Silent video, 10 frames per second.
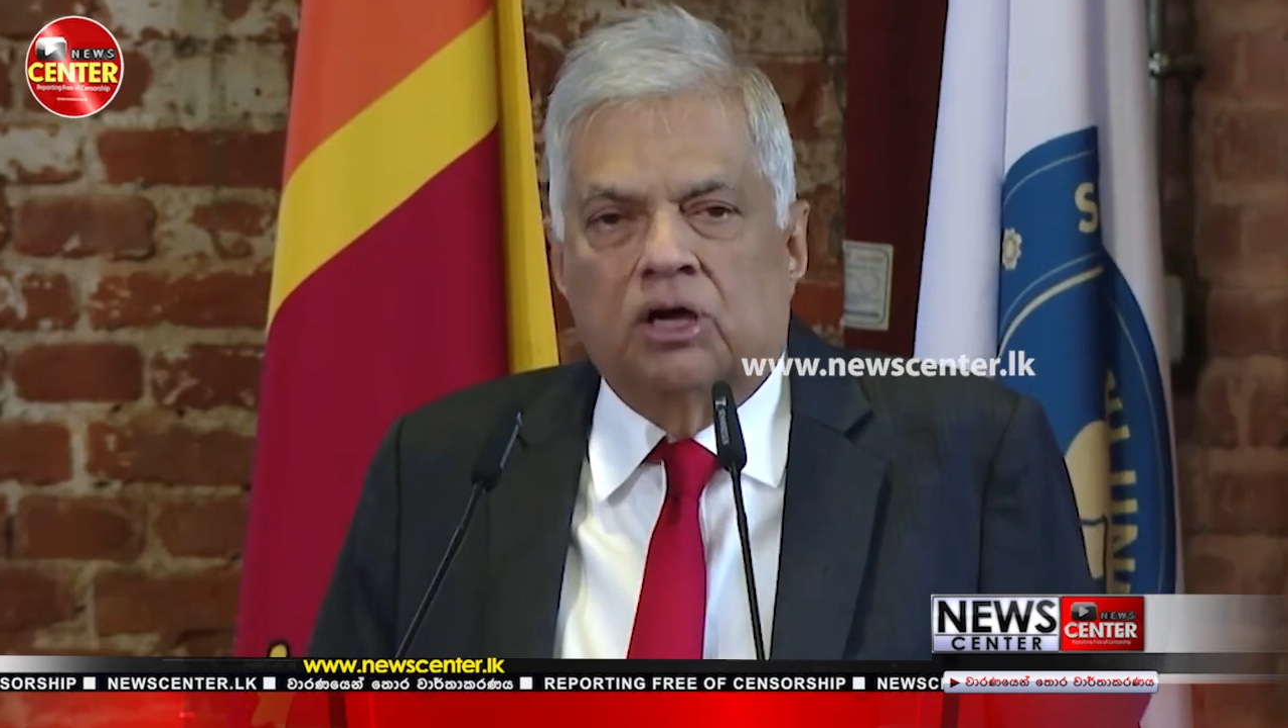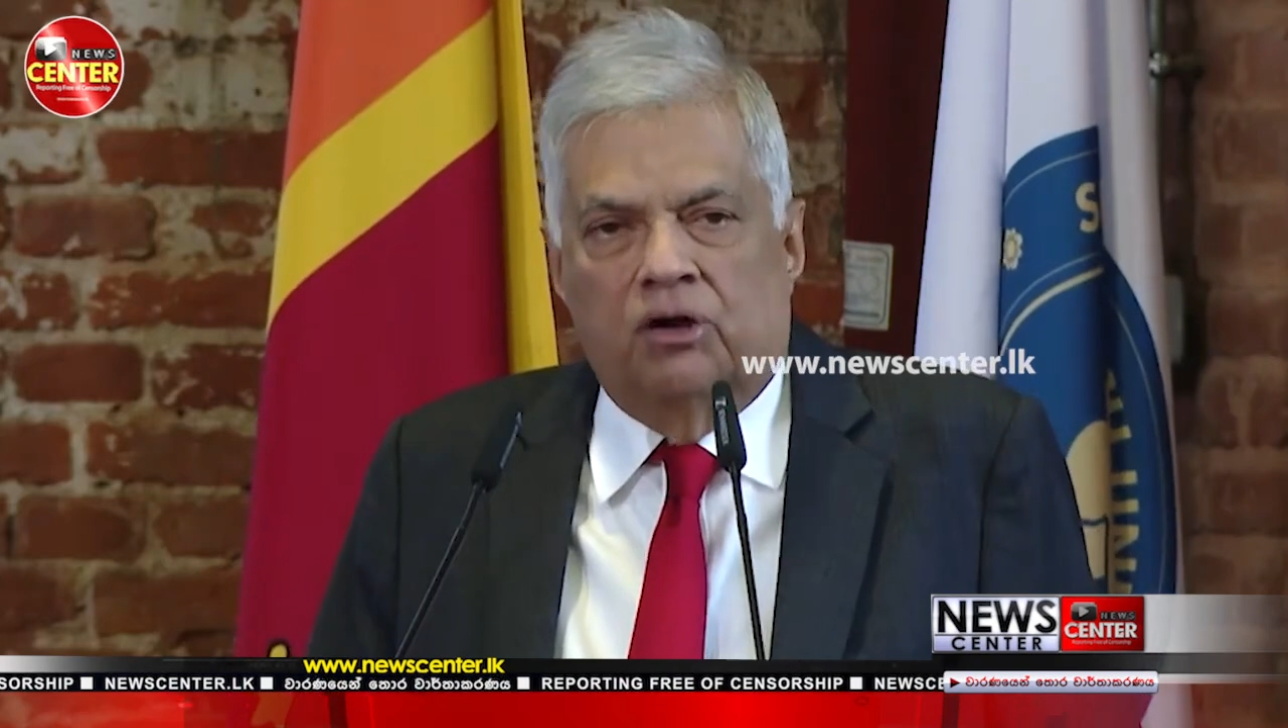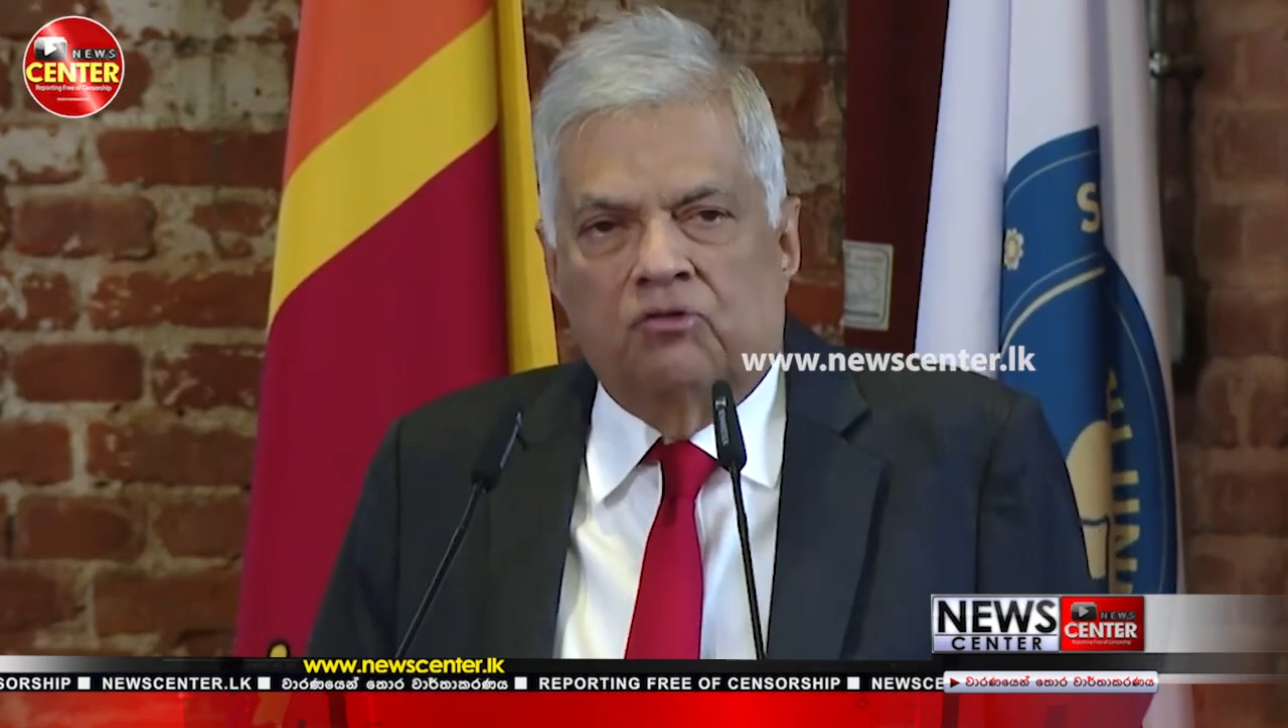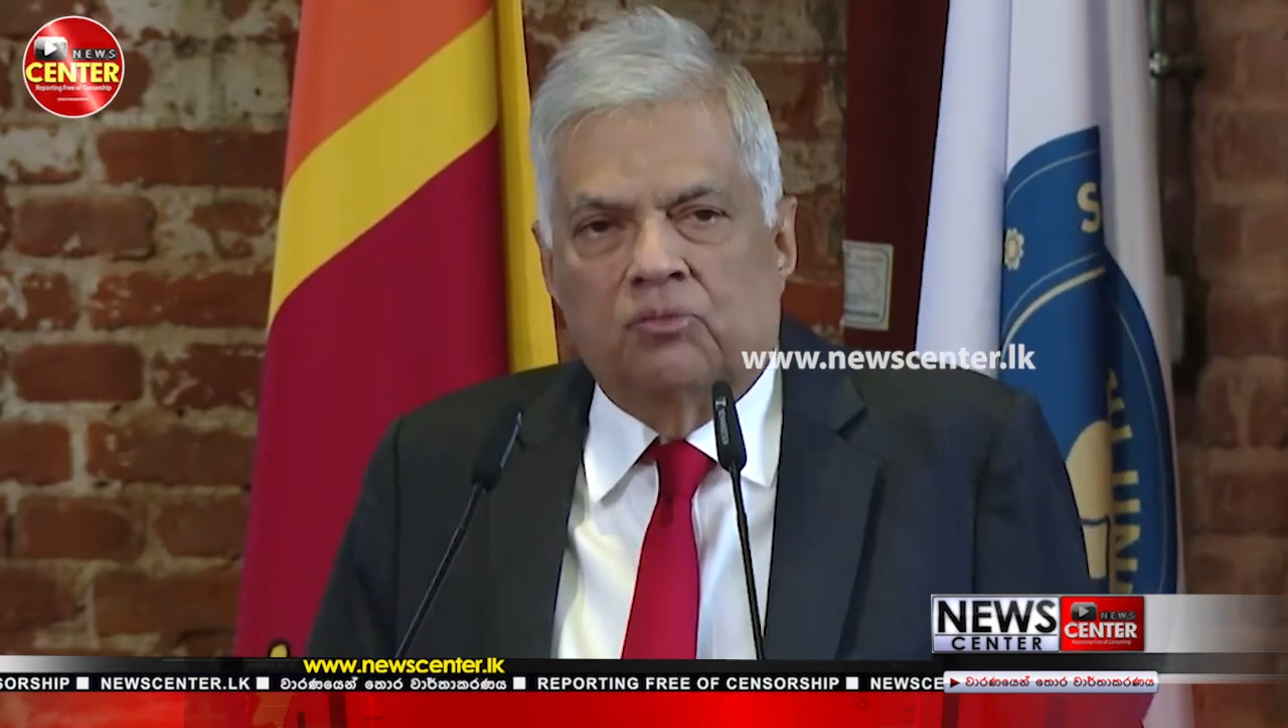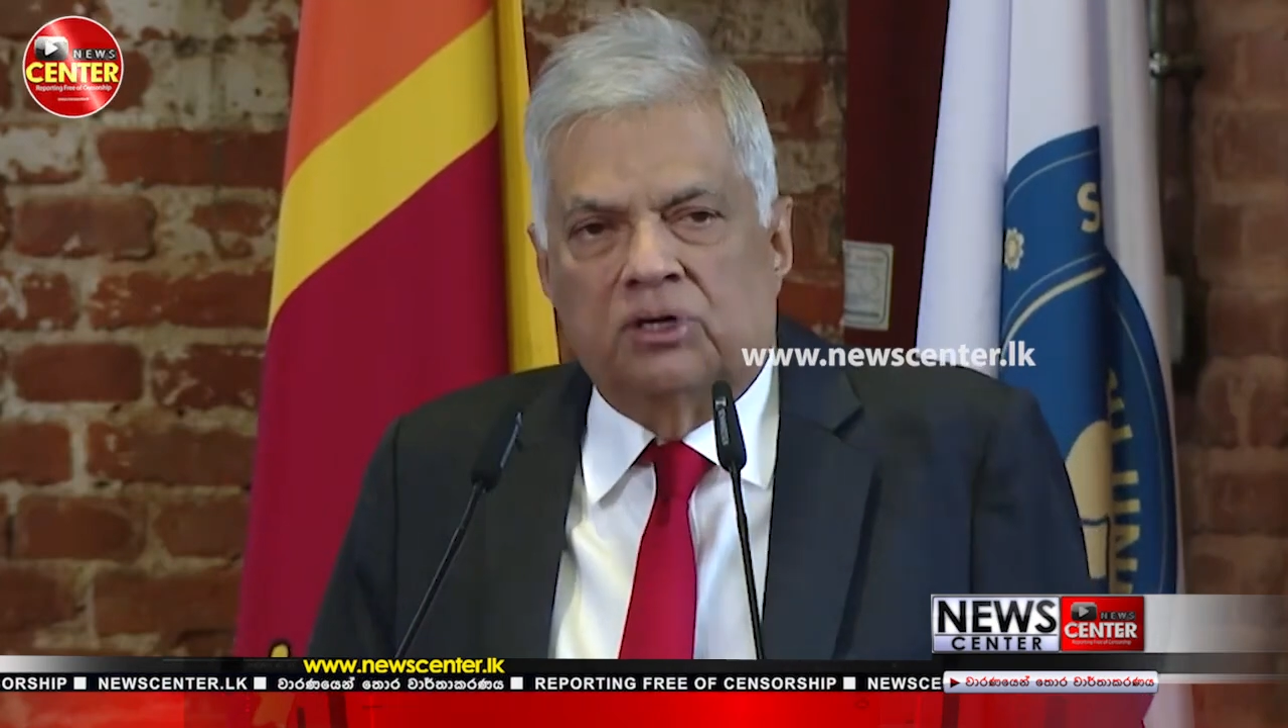
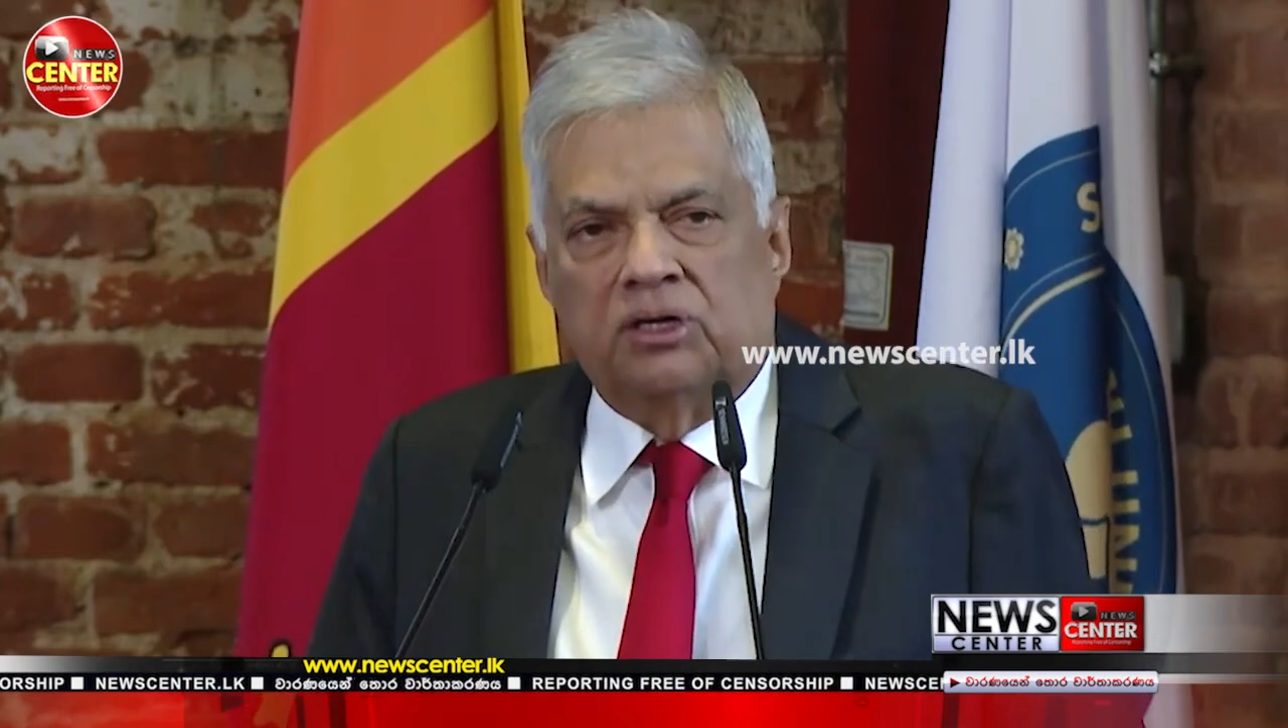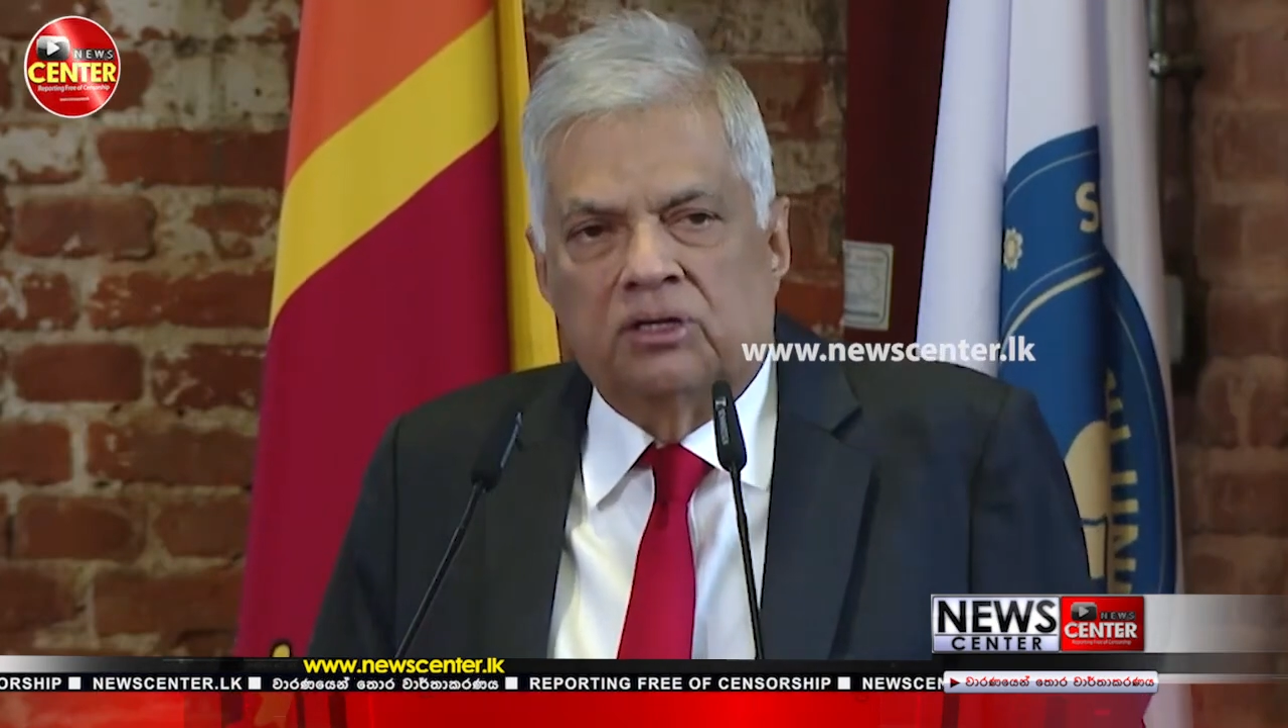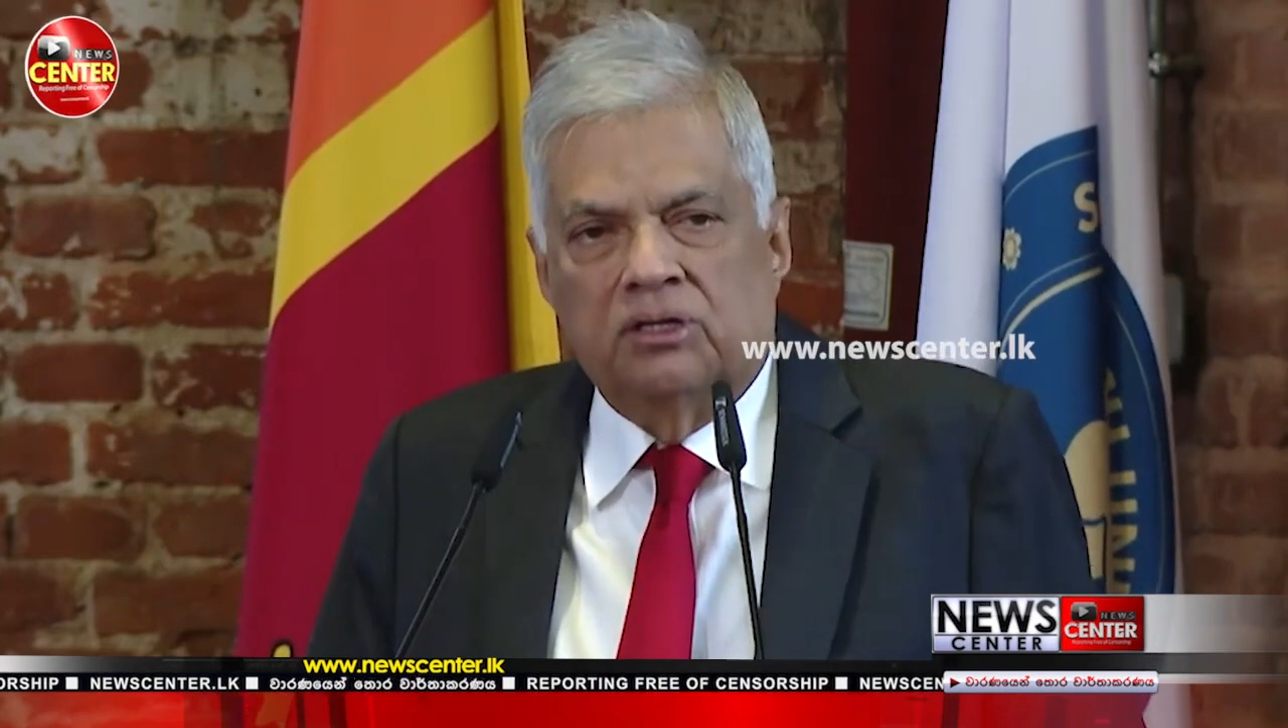government.